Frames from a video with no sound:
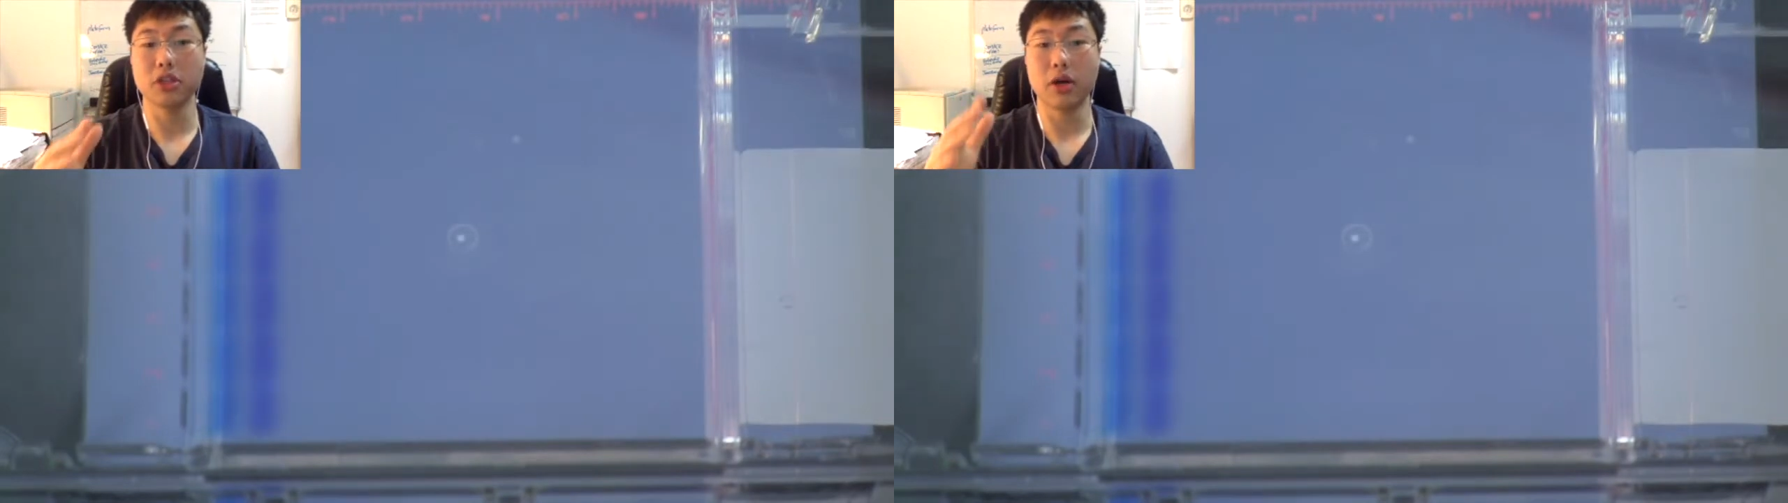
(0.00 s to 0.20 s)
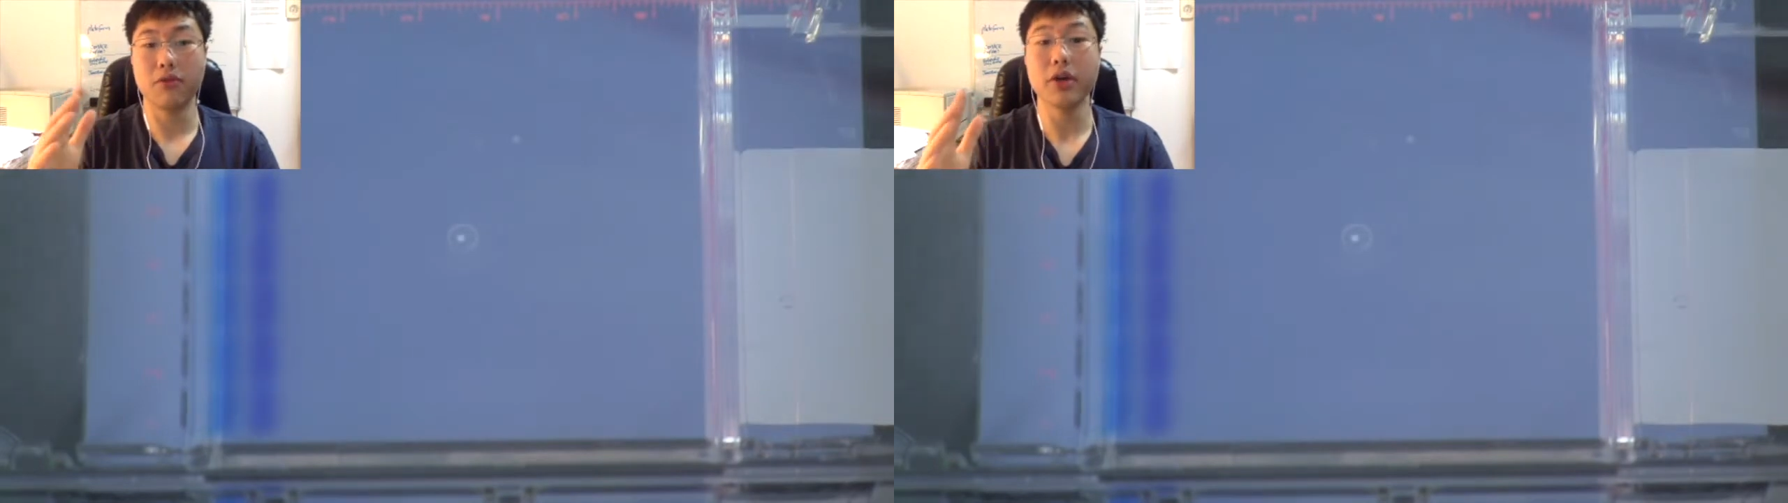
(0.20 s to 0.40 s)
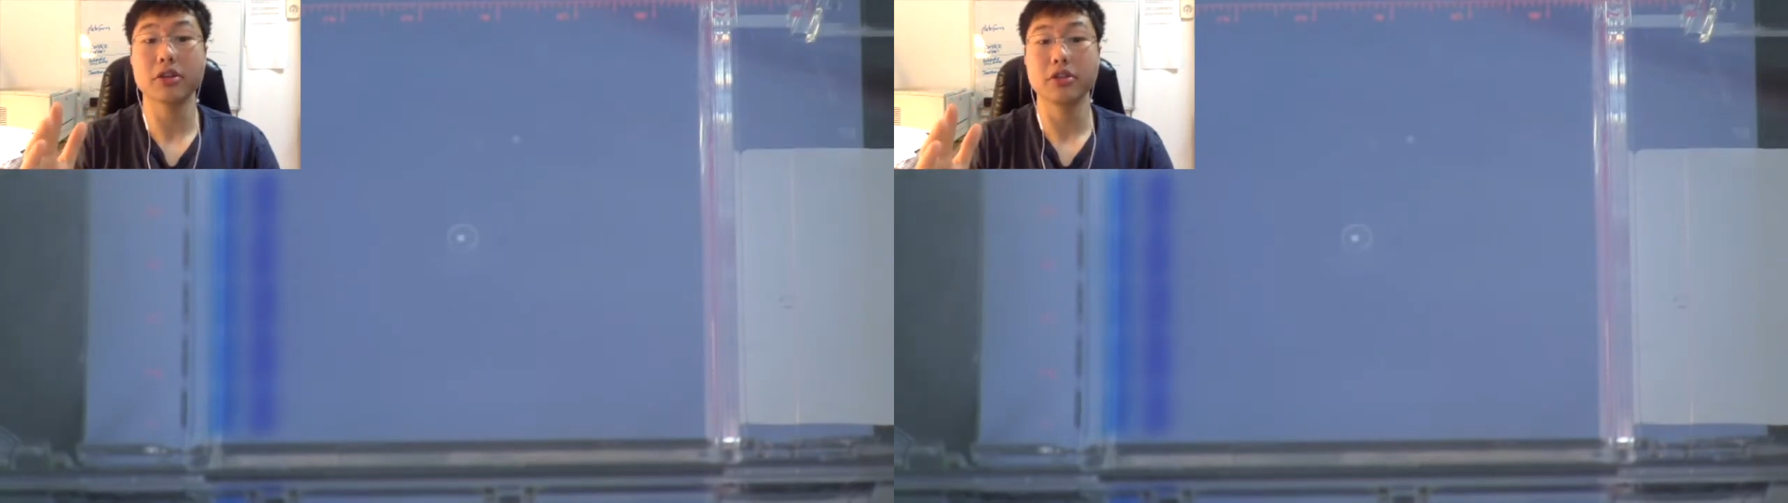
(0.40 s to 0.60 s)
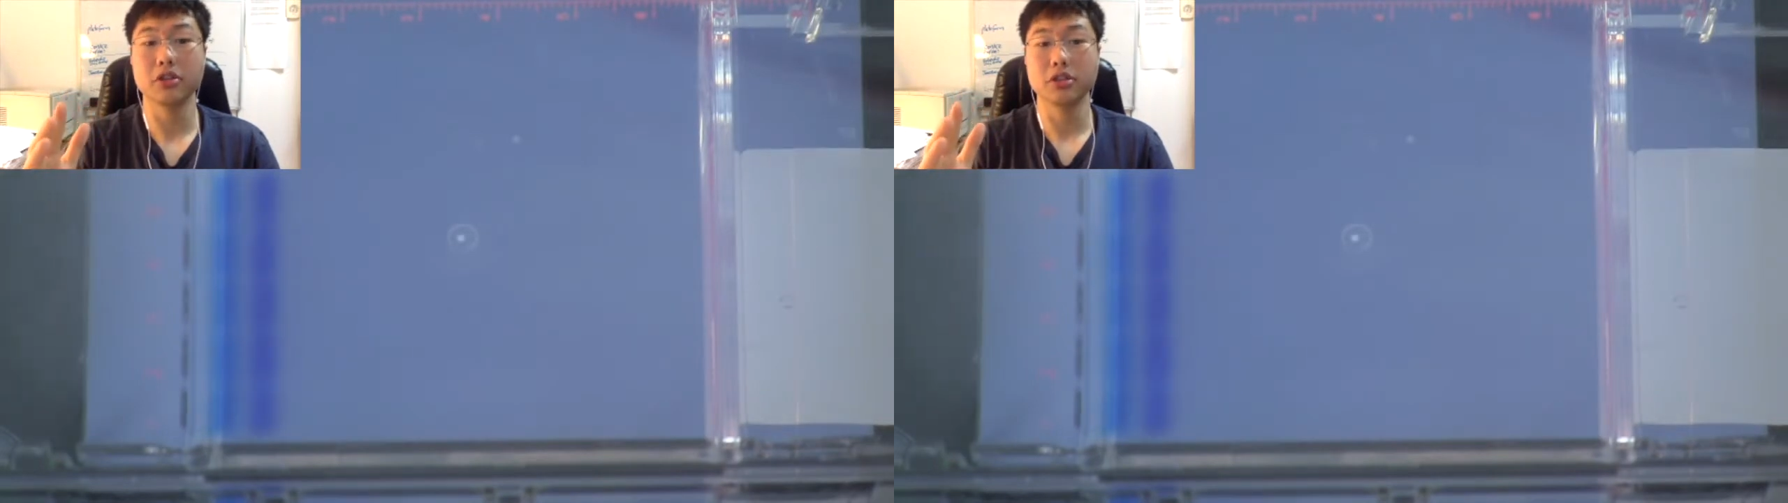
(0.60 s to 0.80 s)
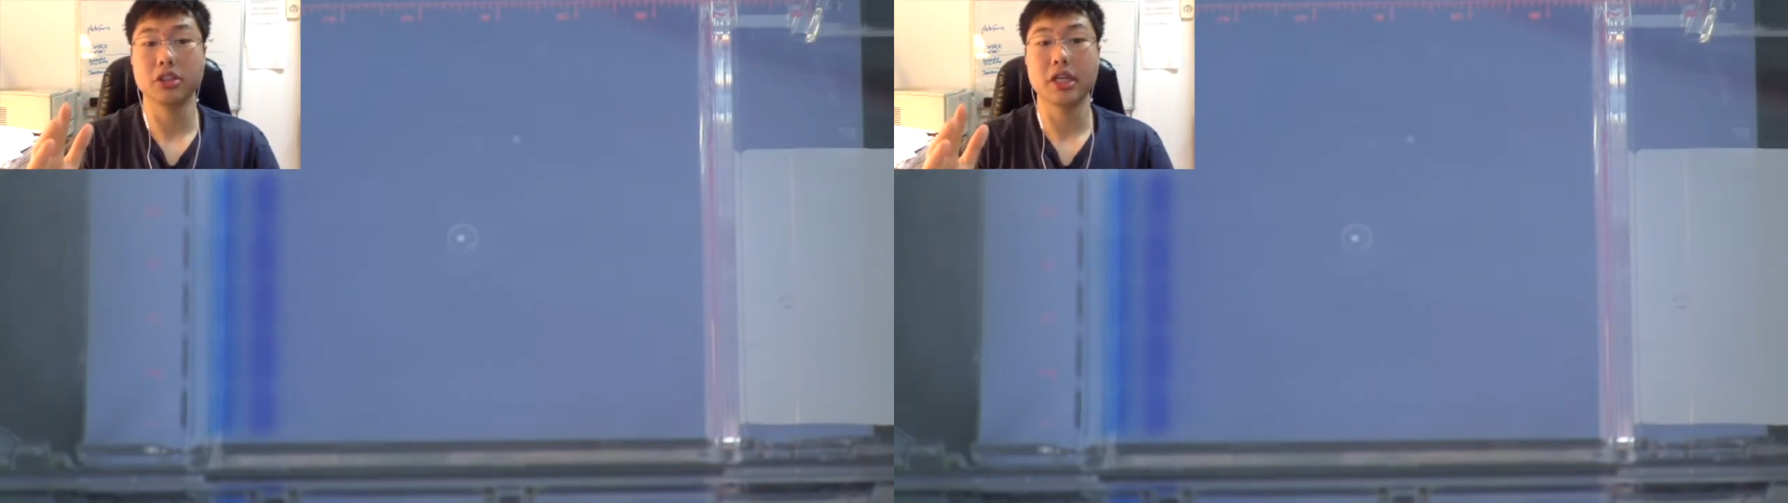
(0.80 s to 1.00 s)
and our
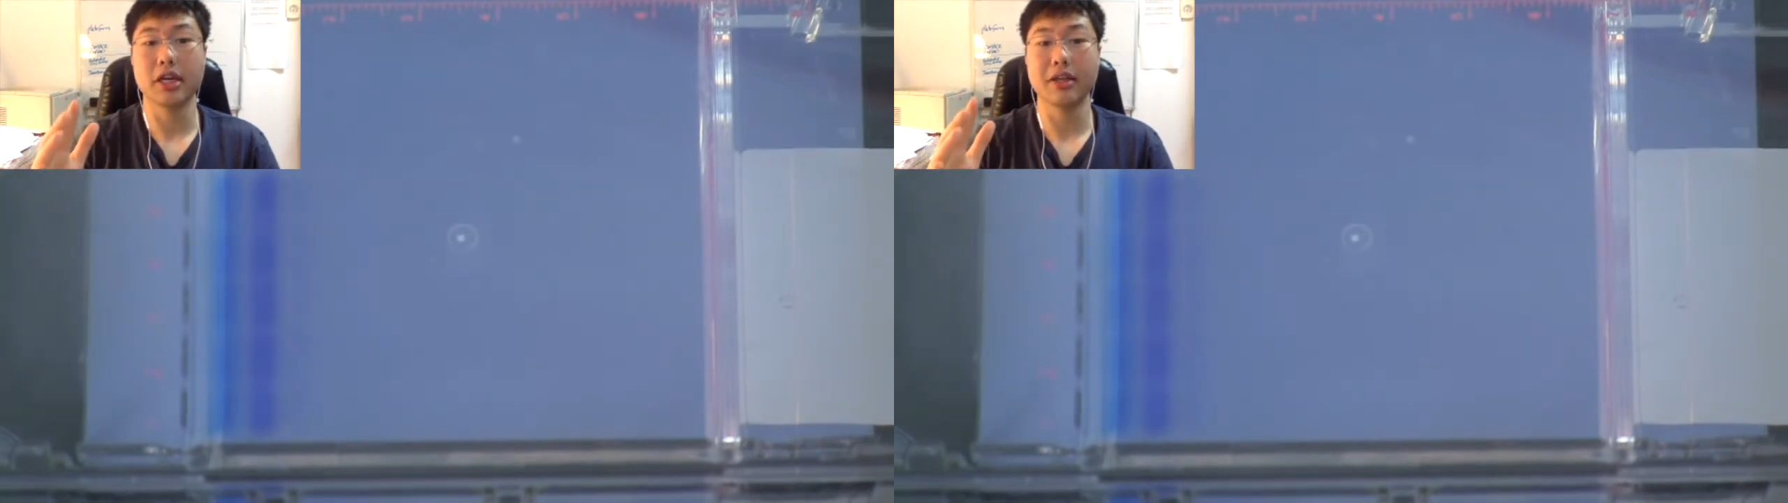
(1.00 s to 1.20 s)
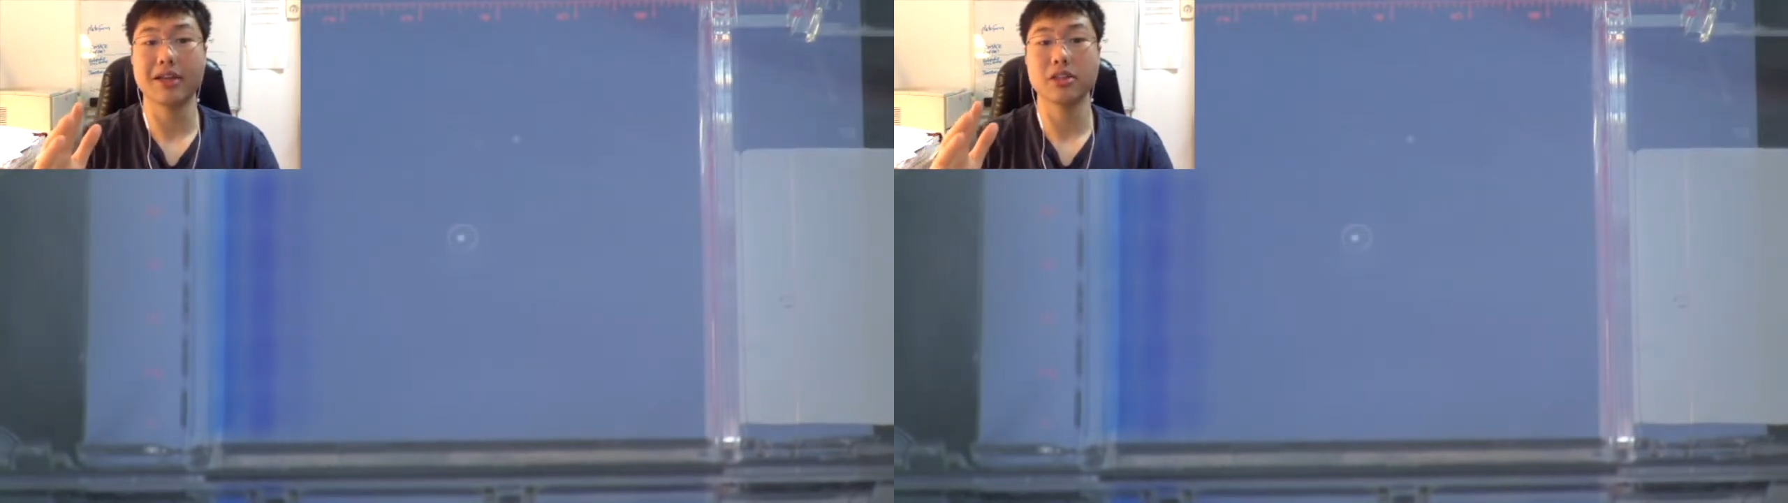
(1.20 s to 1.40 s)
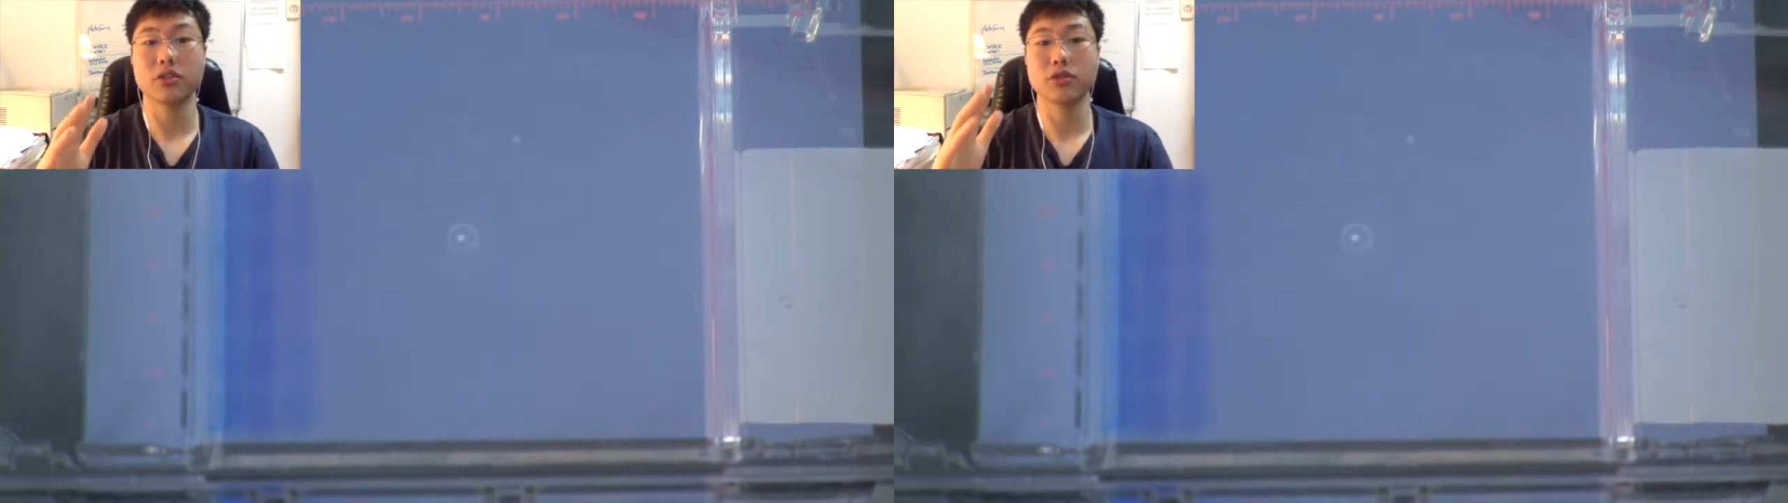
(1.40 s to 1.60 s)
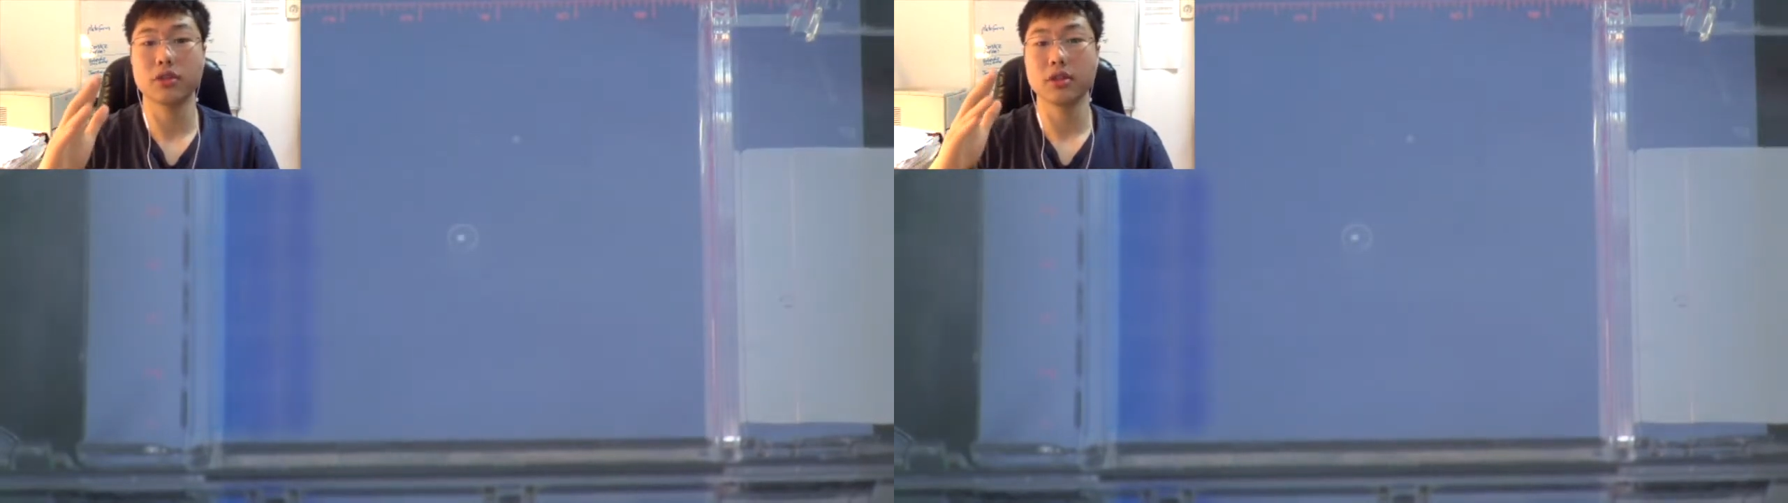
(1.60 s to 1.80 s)
vectors and allows us